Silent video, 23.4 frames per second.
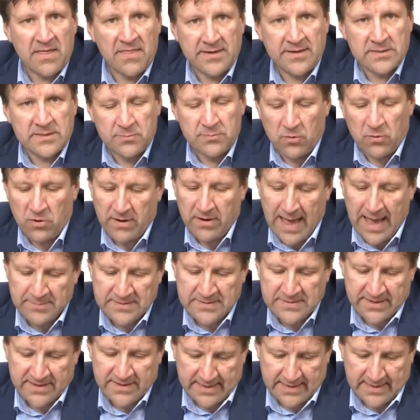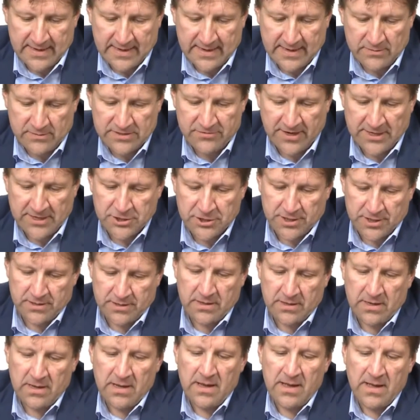this more abstract
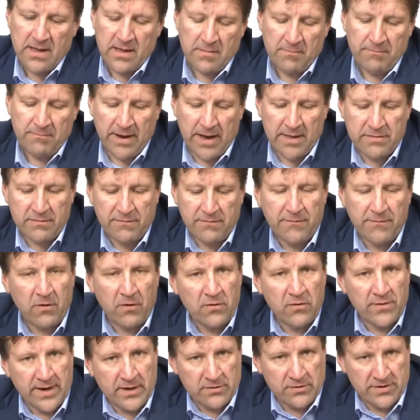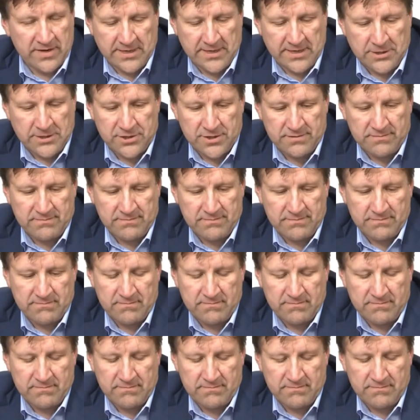illustration by the following notation.